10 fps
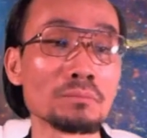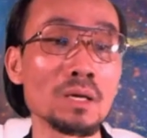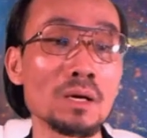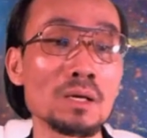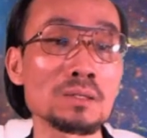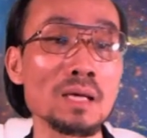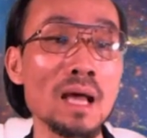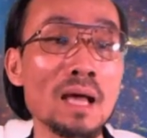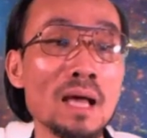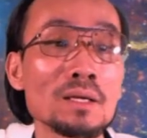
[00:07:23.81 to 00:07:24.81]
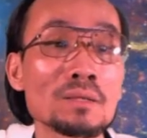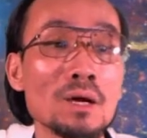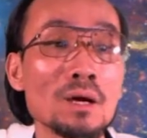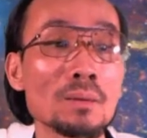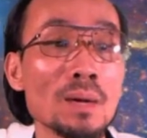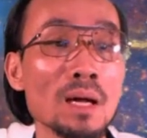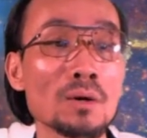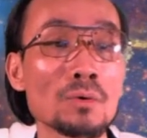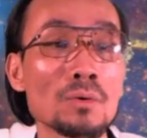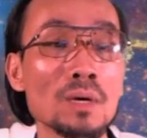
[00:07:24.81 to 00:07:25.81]
because I did talk
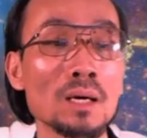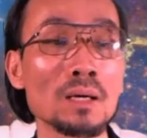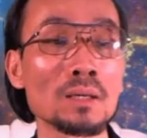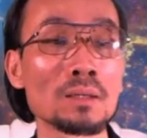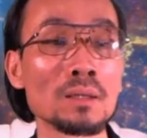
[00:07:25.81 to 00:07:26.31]
about